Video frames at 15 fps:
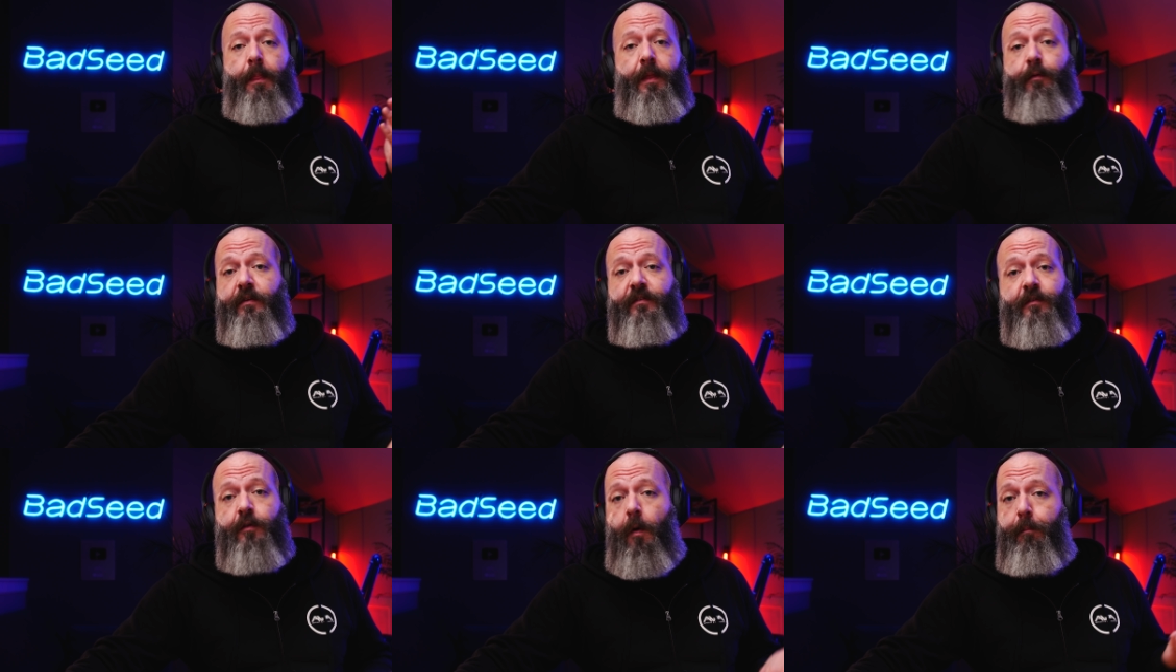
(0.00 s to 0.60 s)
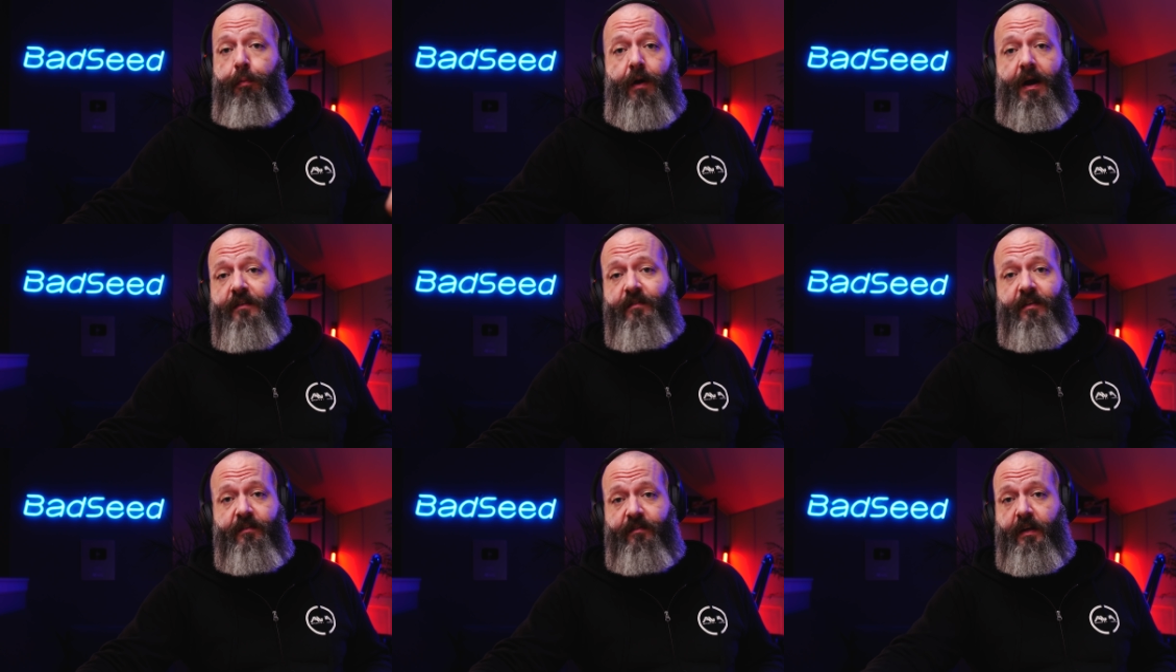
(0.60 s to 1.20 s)
There is no
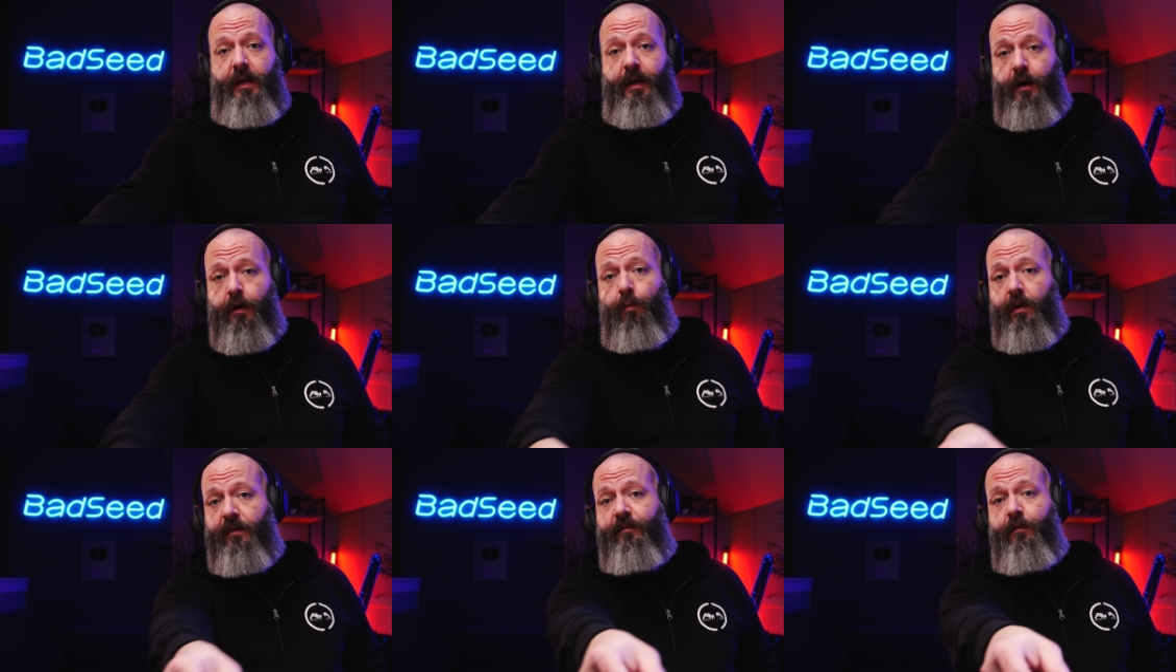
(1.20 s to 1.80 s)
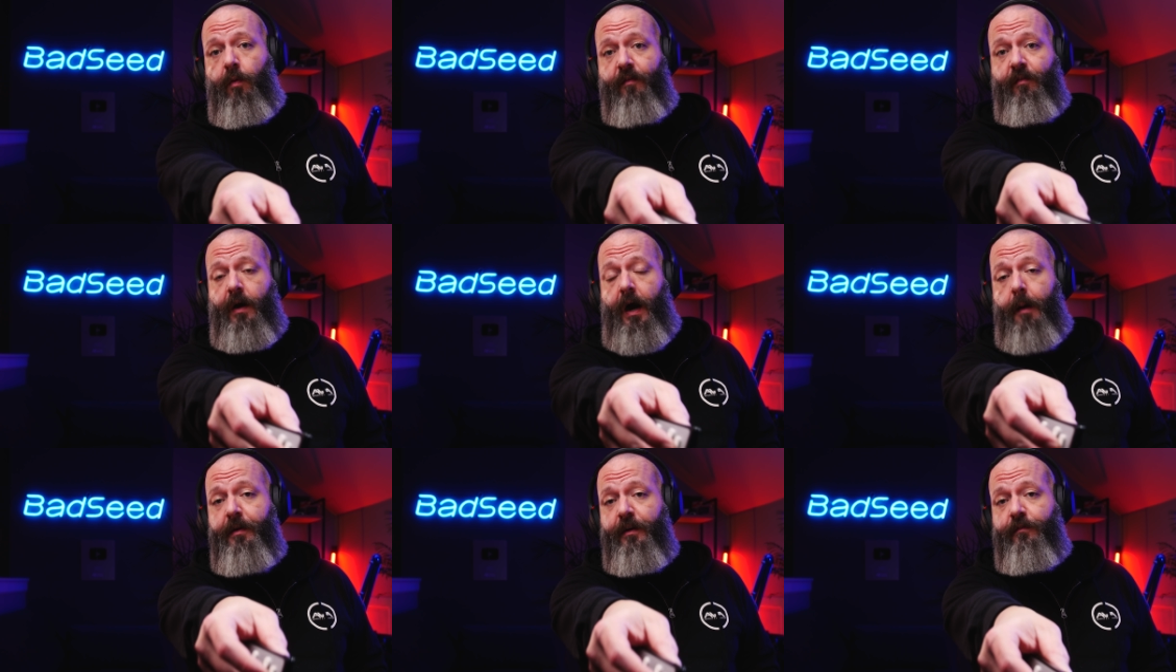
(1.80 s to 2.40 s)
processing here whatsoever.
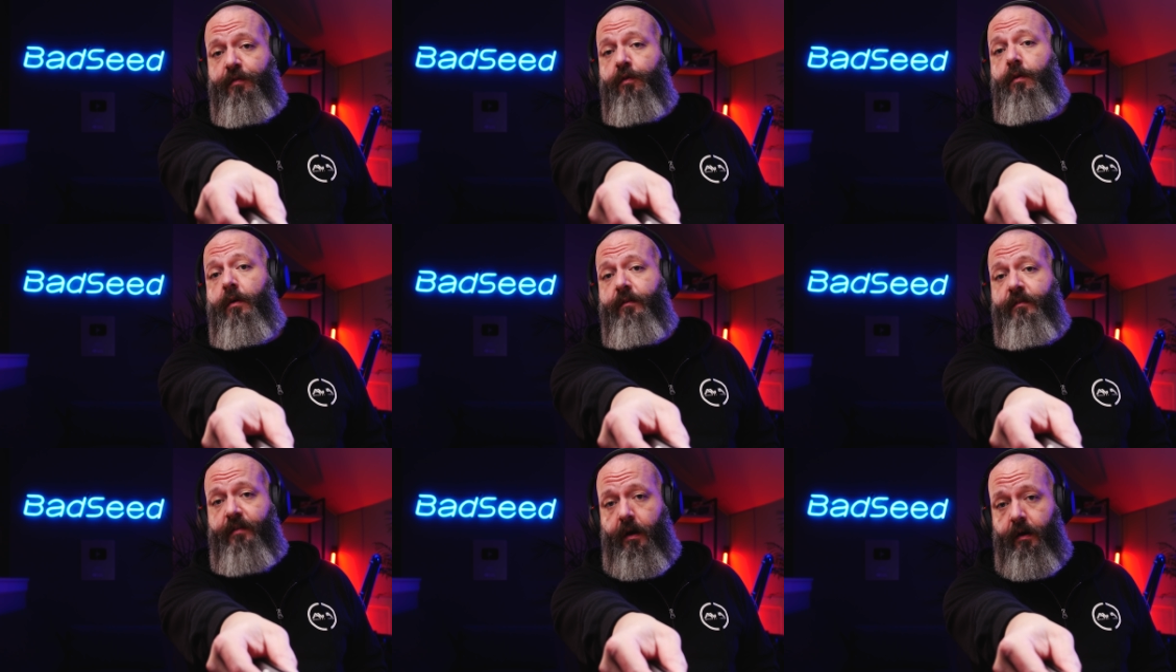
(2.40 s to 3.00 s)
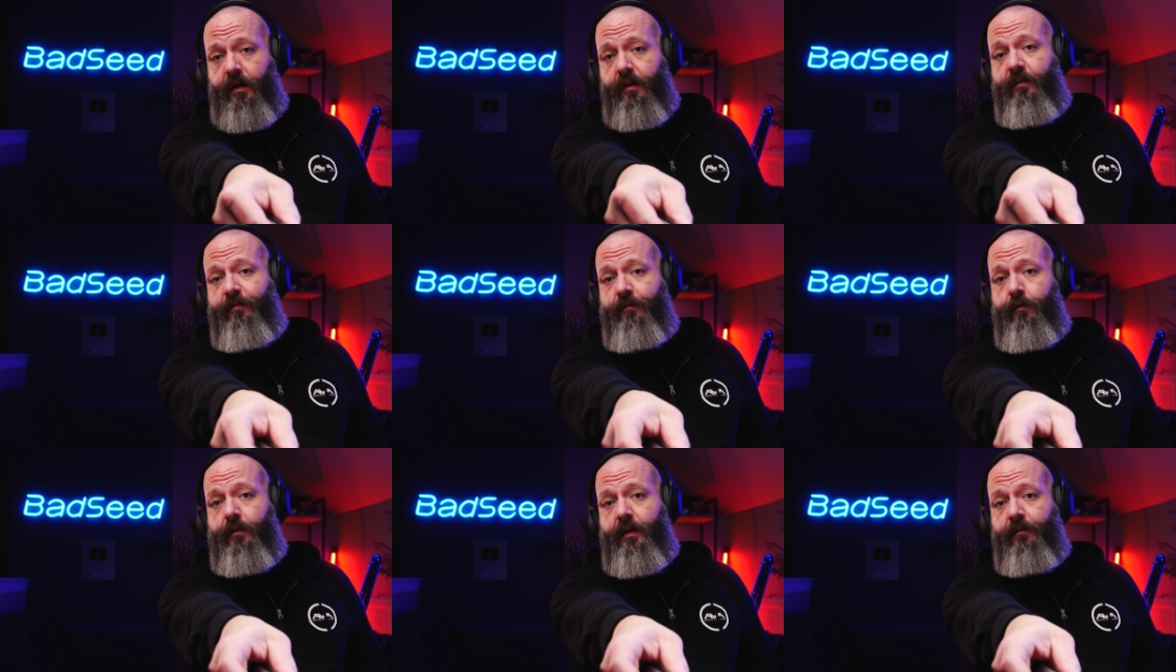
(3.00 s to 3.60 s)
I'm going to turn on this air
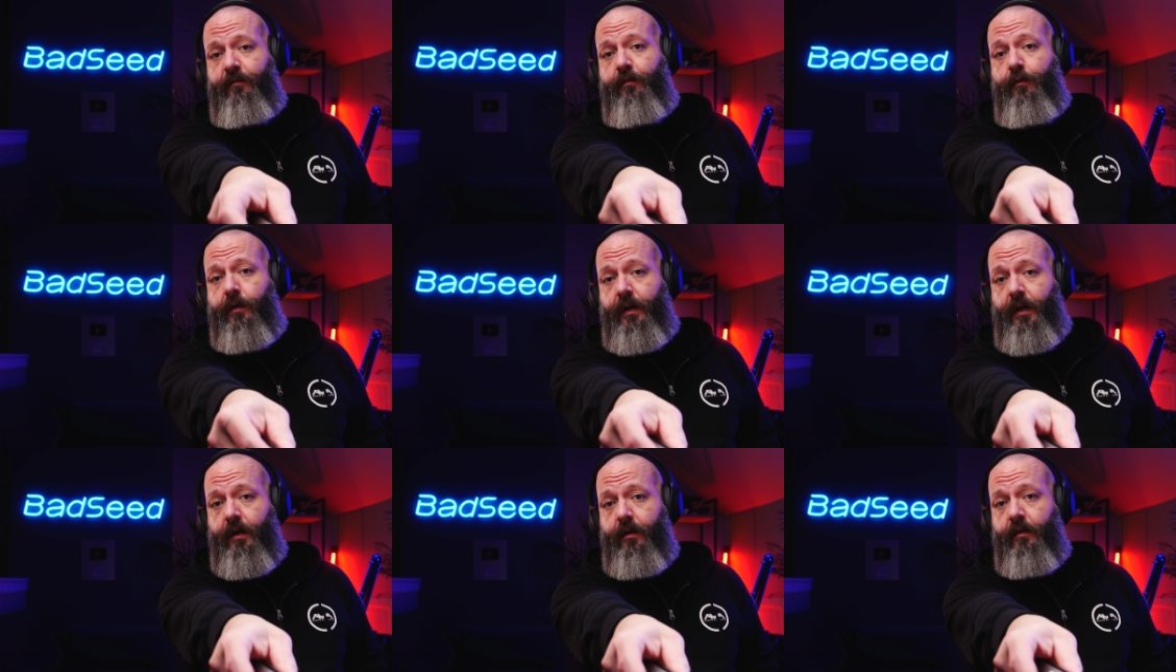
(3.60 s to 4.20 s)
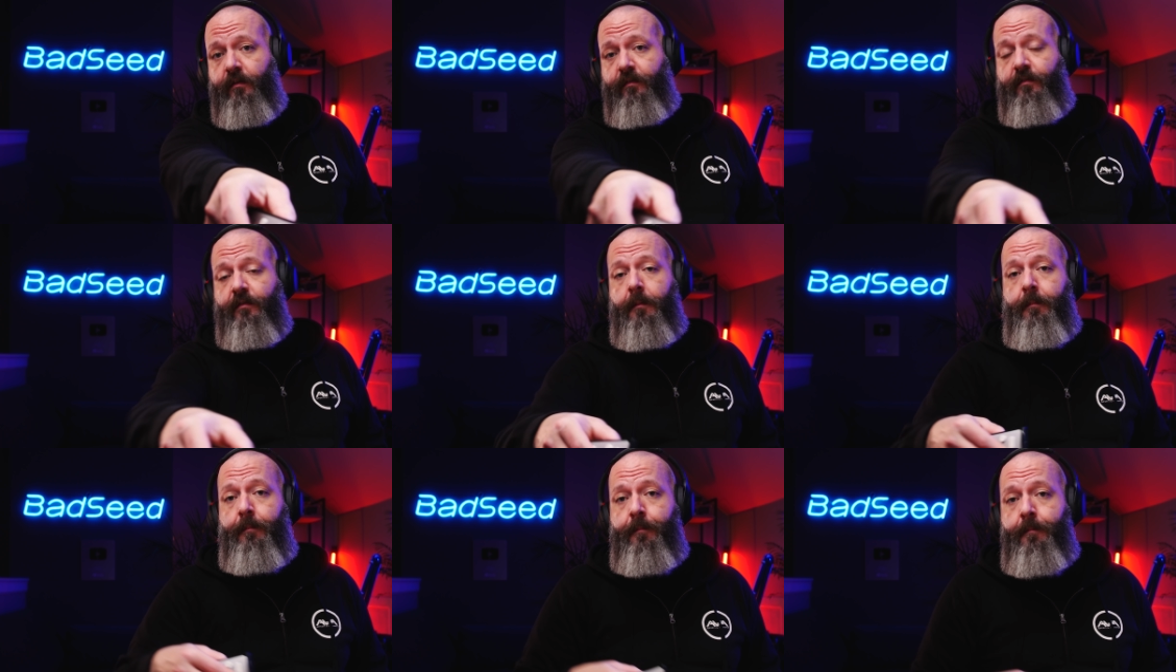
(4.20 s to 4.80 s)
conditioner again so you can hear this.